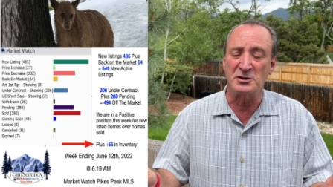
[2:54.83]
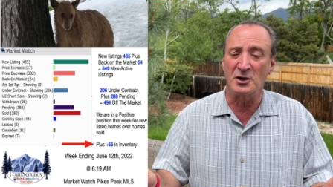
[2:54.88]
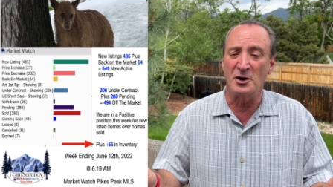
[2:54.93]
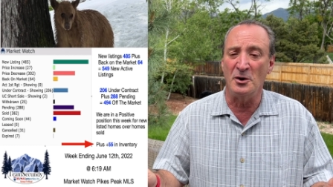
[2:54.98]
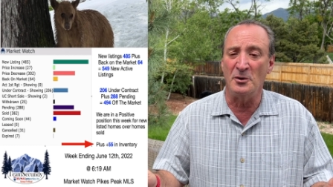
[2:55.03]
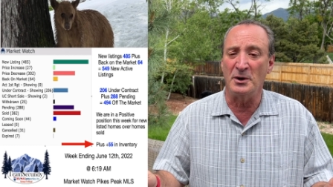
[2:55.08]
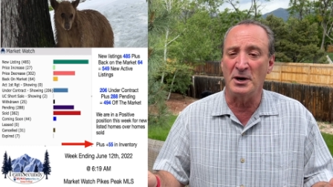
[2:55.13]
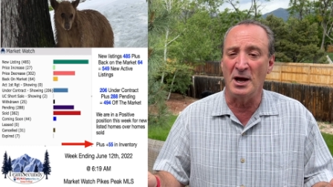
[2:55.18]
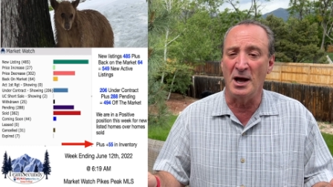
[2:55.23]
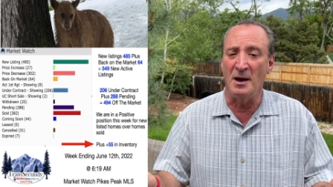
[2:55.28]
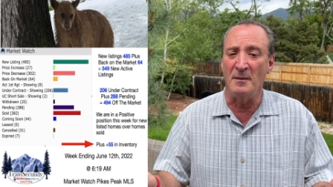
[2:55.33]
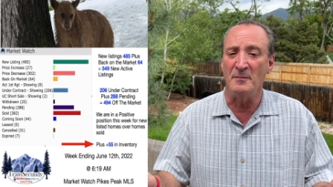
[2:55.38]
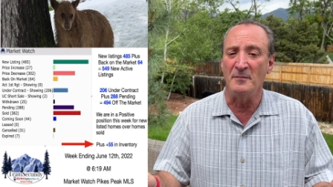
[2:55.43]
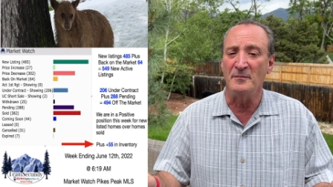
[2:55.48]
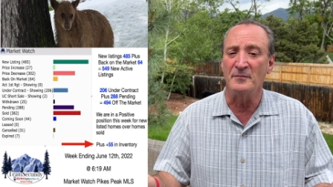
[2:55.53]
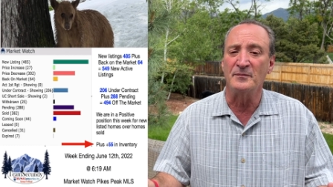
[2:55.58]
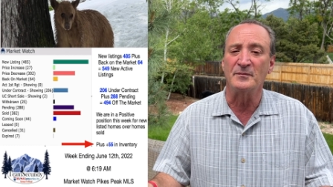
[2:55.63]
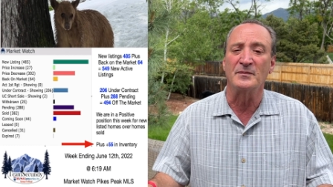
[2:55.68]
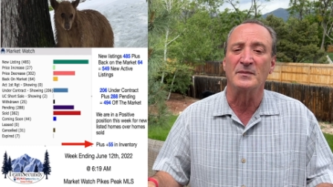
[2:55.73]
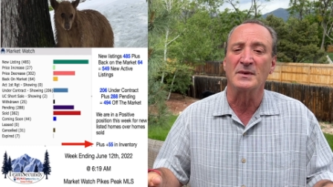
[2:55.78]
going up.
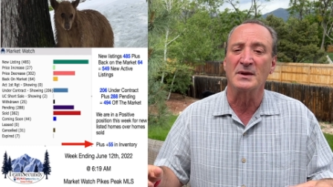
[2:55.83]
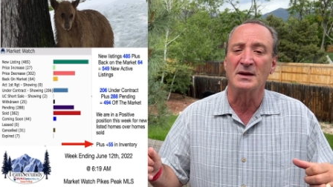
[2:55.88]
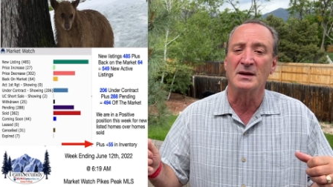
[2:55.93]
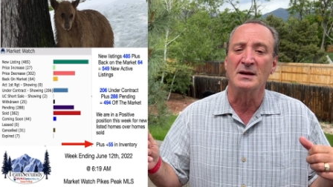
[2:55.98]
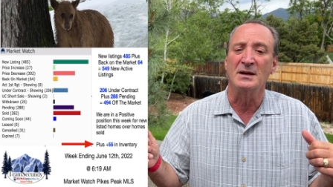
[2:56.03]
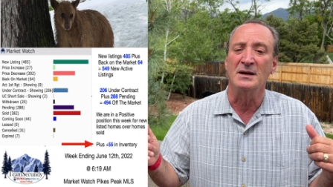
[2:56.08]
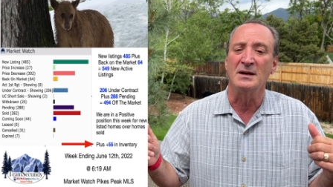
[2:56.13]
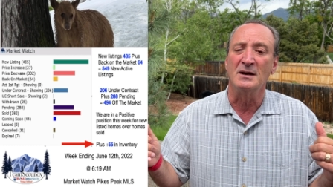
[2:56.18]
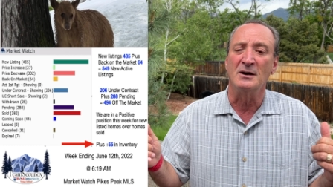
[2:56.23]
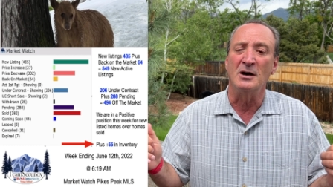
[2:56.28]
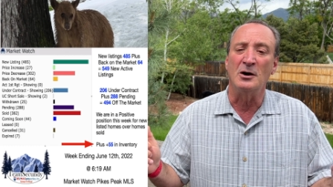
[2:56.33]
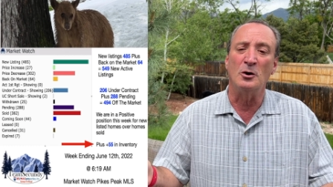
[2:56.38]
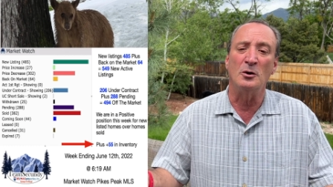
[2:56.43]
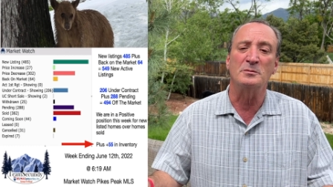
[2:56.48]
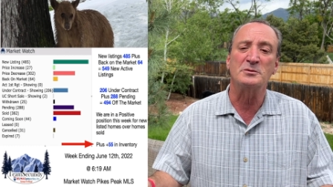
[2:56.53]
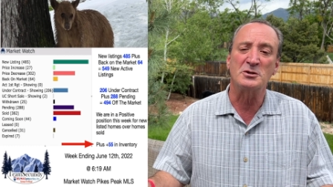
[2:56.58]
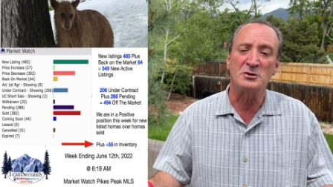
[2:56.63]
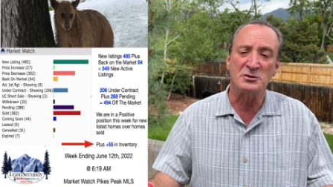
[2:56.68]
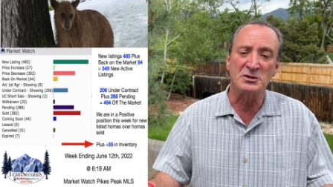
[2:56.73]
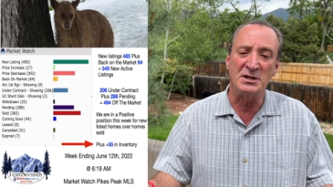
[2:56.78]

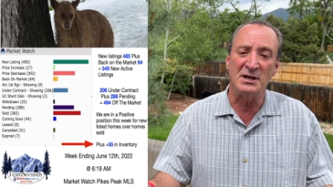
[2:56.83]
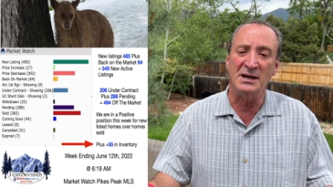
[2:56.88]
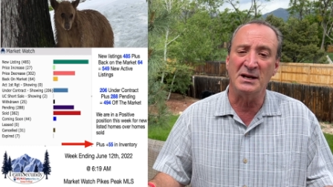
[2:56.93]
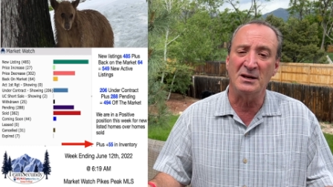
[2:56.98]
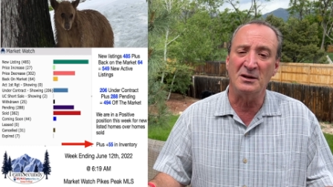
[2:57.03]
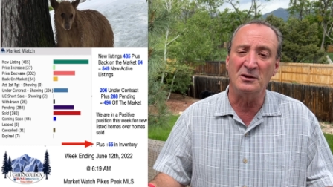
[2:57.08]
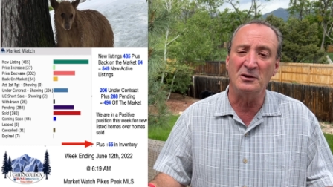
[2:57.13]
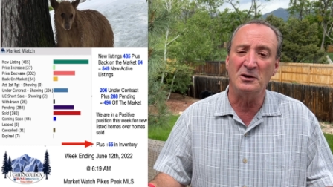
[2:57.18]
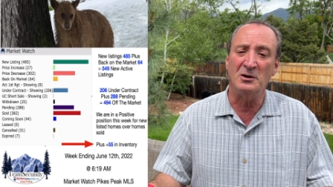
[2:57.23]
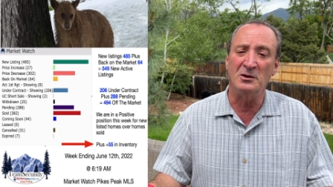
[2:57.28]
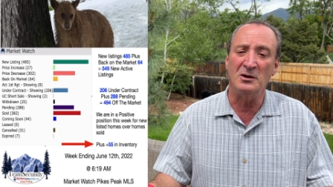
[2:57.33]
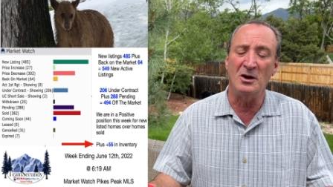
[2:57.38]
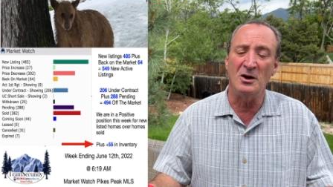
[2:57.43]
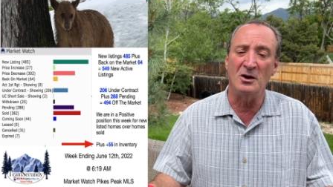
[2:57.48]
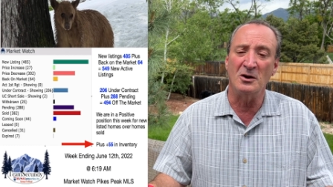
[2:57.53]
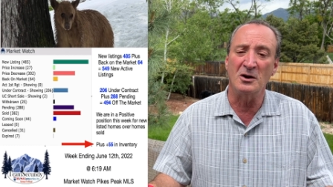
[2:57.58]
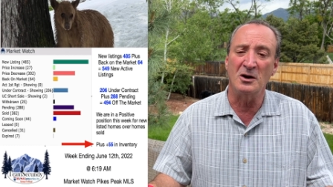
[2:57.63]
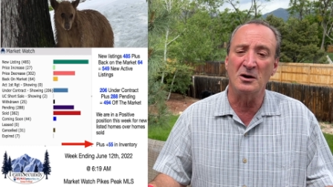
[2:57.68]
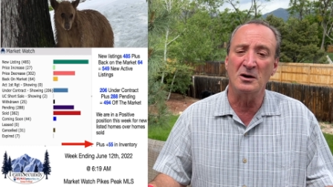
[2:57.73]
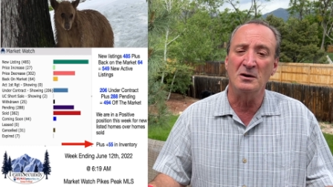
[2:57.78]
Homes are sitting a little
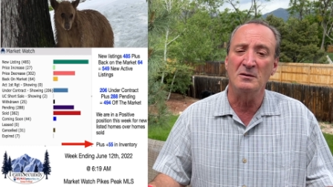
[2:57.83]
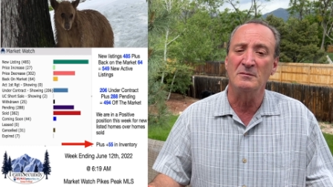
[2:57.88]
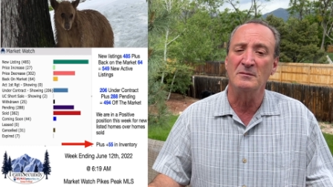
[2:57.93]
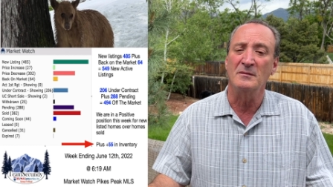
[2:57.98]
longer.